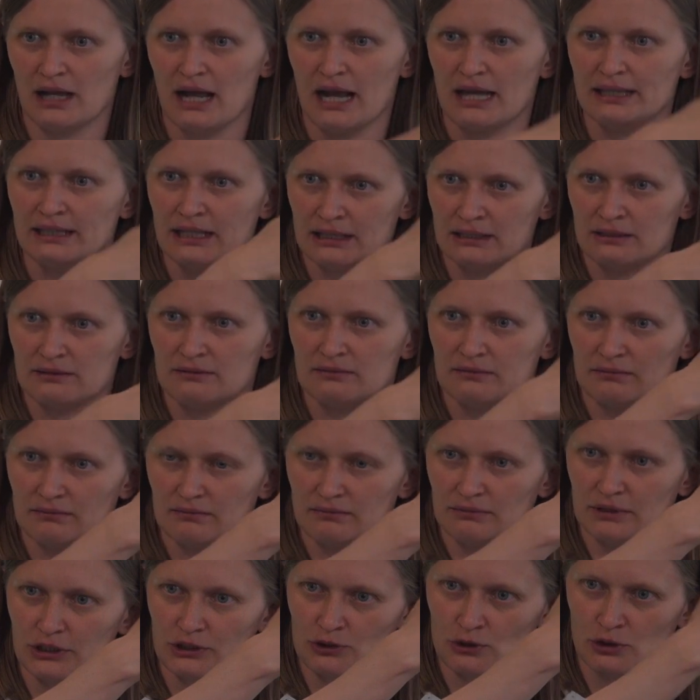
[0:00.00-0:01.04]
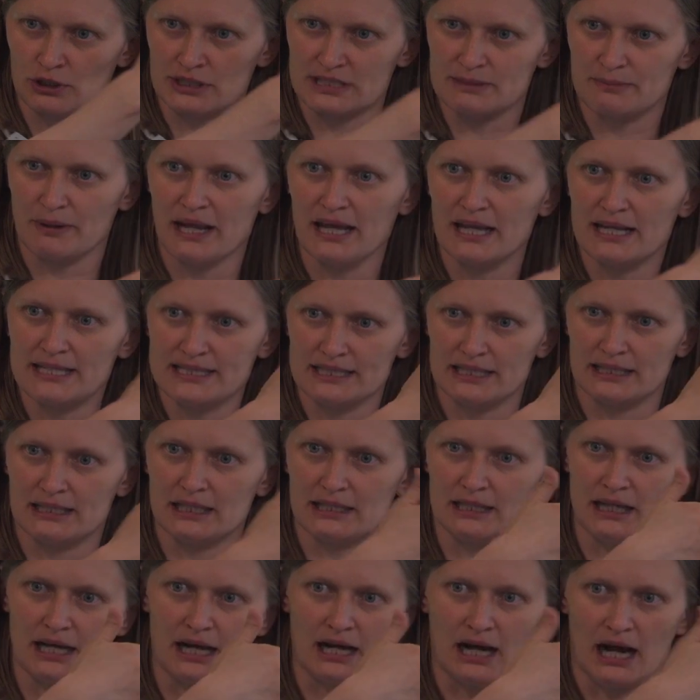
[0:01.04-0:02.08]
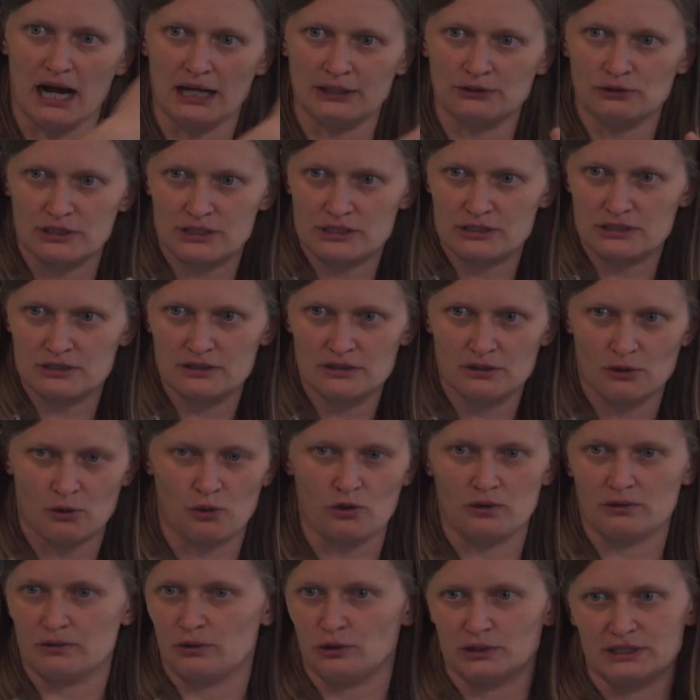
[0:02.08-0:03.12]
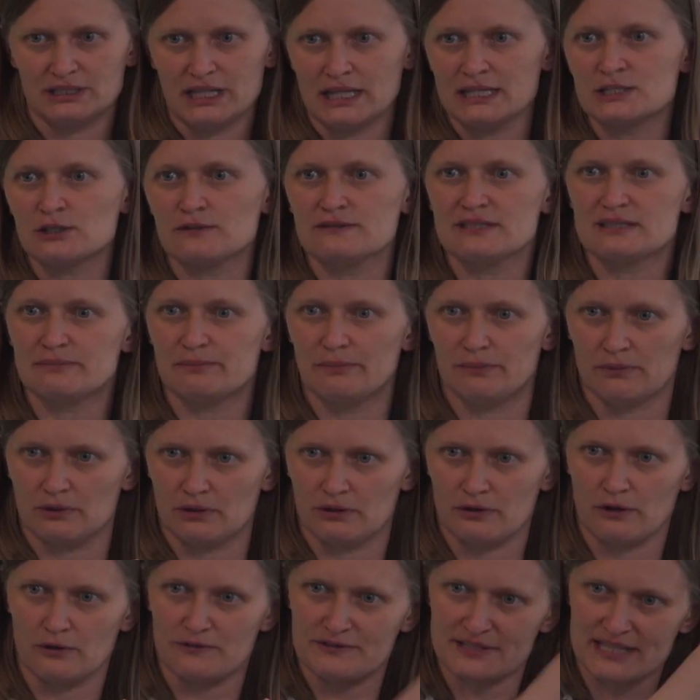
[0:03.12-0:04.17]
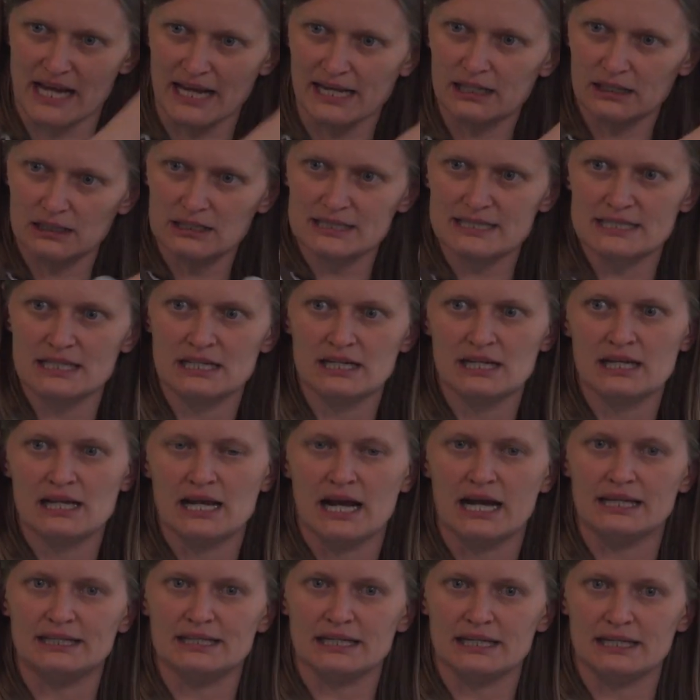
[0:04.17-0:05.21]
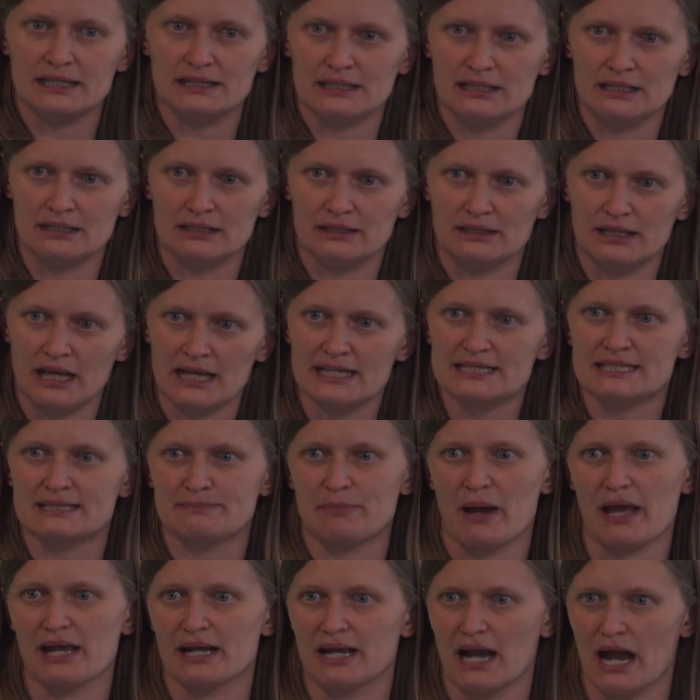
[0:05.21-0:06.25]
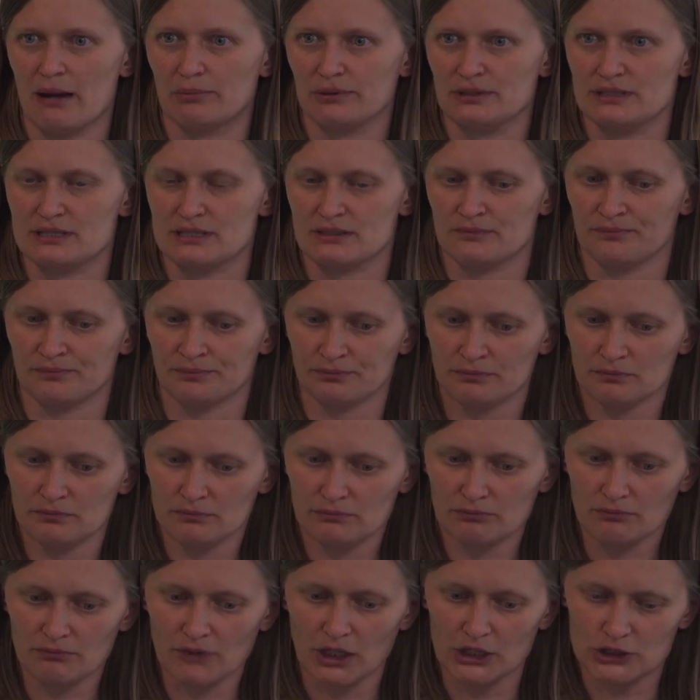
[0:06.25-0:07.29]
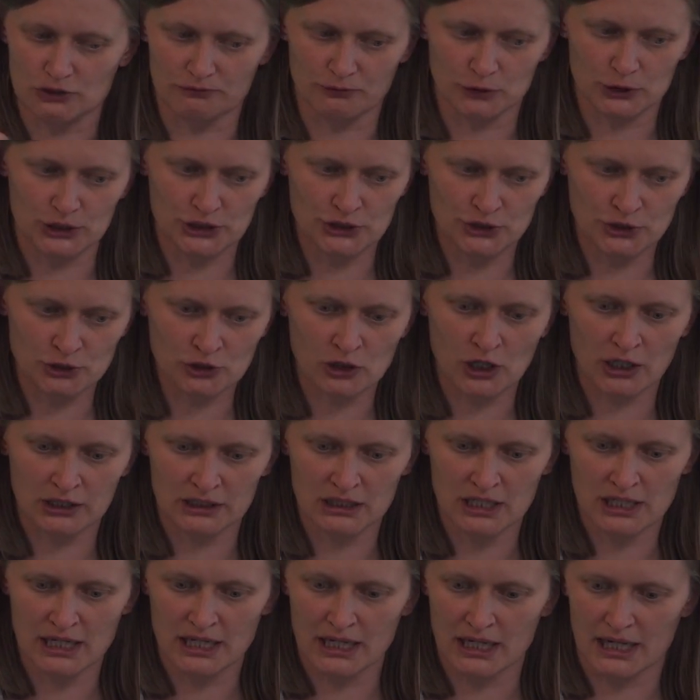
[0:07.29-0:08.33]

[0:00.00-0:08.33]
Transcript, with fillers: and then the neuron spikes, and then there are hundreds or, or tens of, of cycles, and the, the next spike happens. So for the neuron,